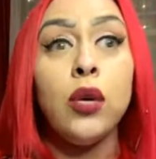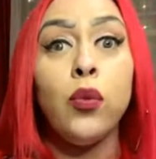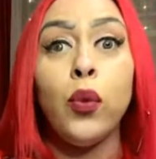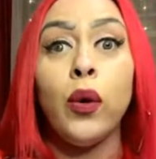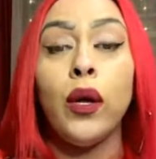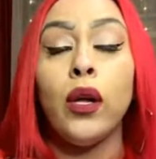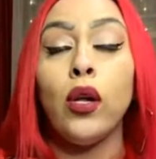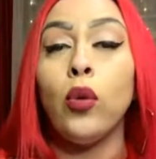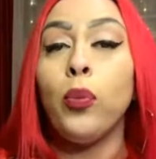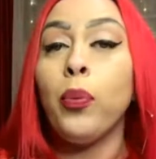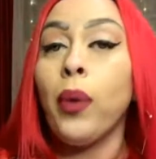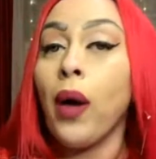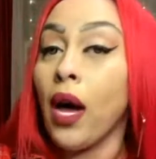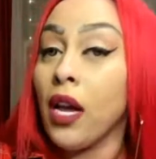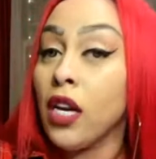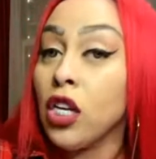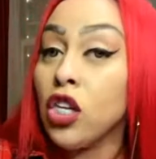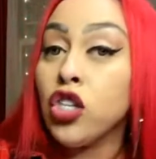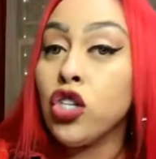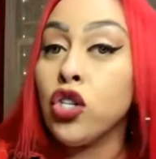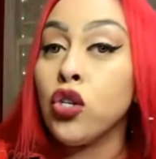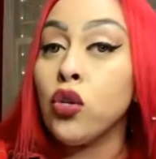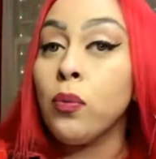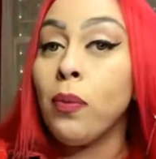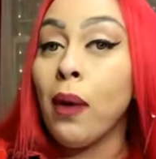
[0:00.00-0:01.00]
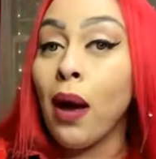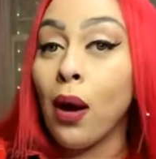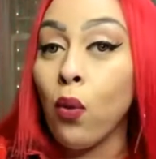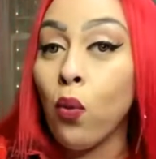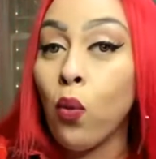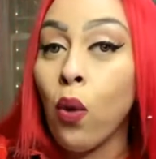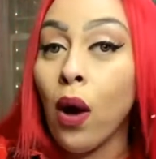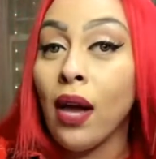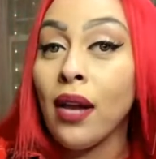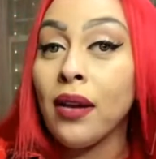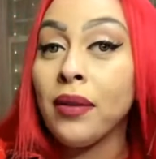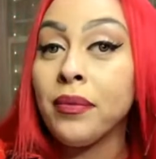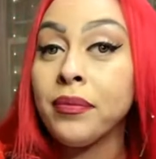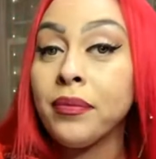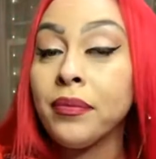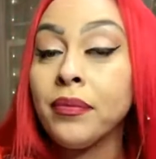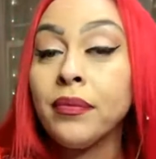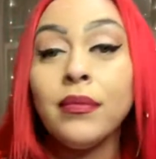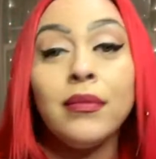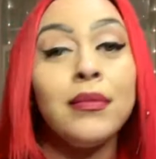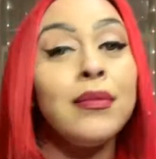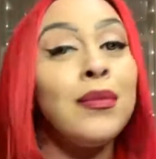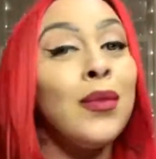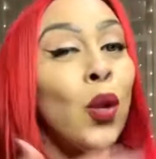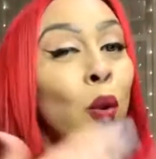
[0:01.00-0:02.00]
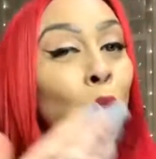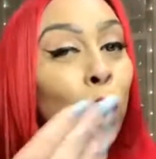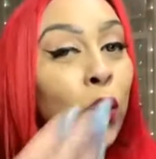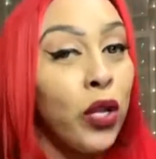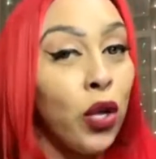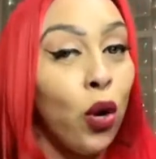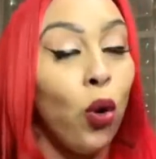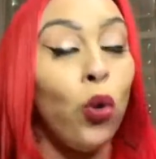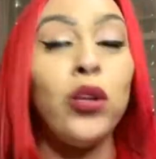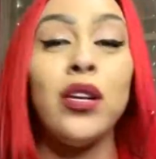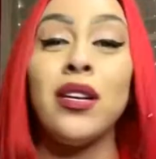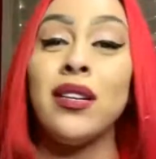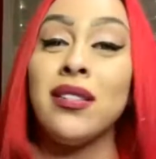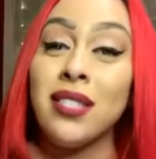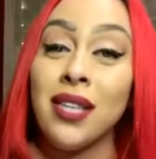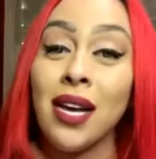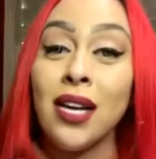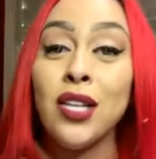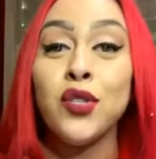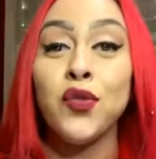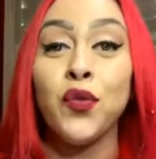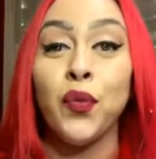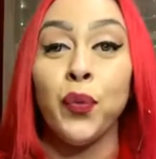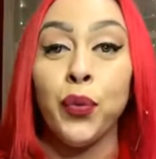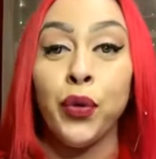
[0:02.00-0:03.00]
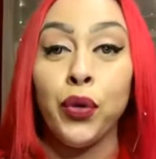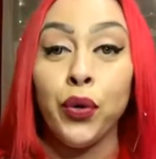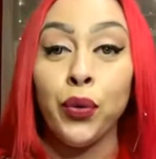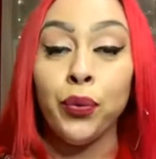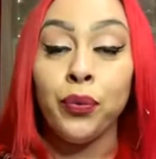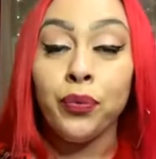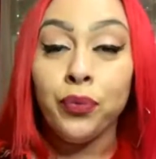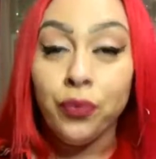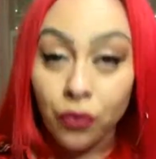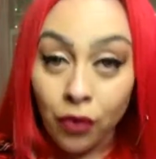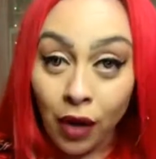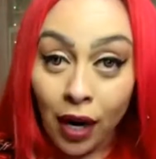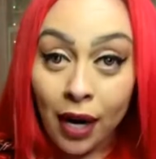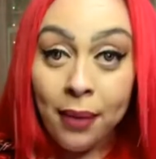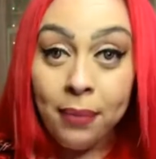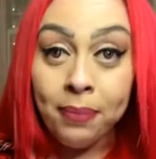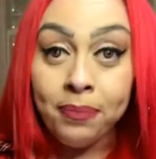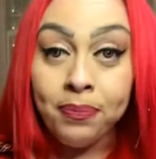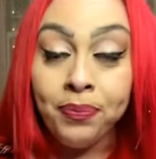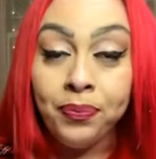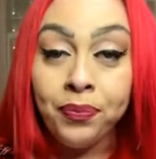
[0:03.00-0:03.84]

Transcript: will punish you by what? Withholding sex from you, right?